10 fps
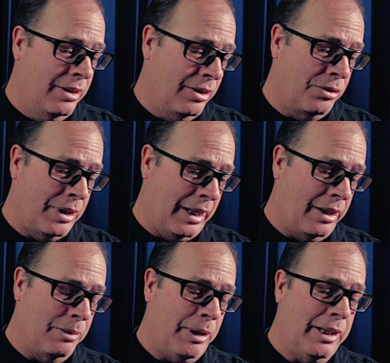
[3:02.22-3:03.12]
Don't take it
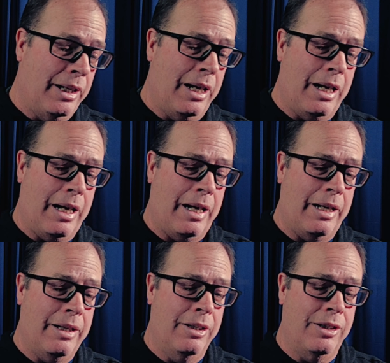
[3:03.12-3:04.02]
on a
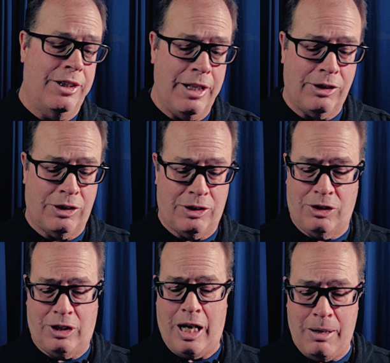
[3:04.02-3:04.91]
plane. This
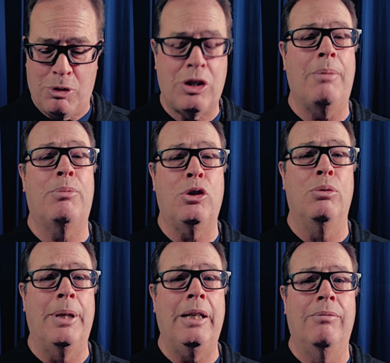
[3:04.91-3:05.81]
came shipped to
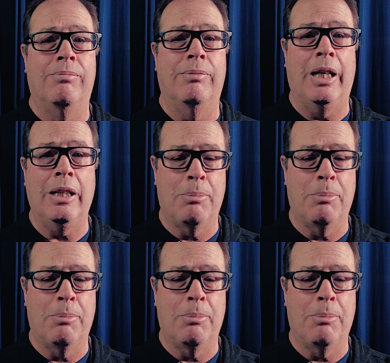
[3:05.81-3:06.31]
me in the